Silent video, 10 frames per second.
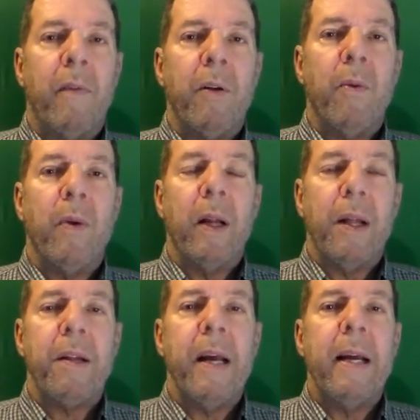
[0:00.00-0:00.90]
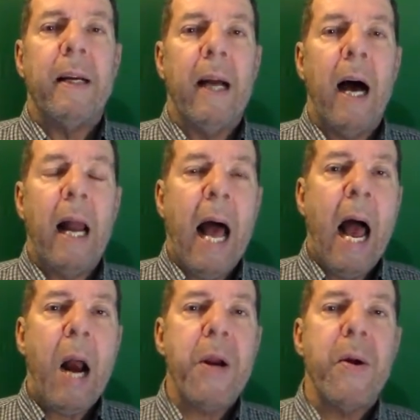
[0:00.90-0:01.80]
If you've really seen a lot of
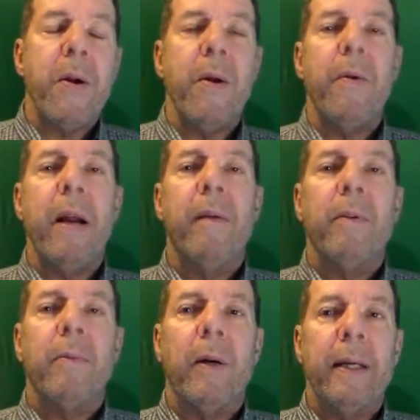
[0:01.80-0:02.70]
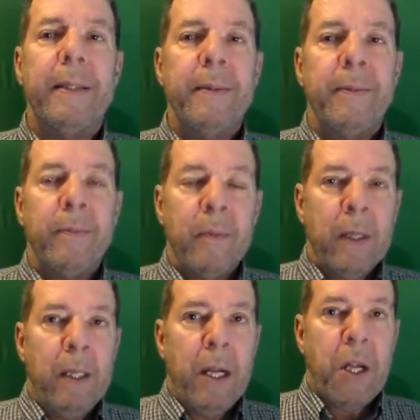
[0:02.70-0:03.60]
action, you never want to
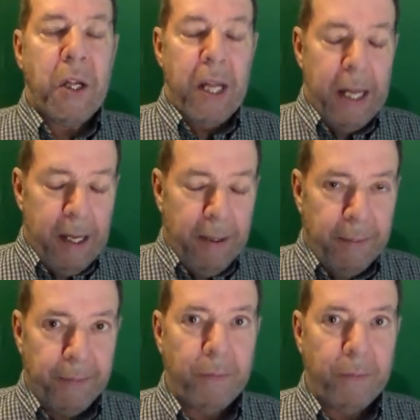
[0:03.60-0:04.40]
see.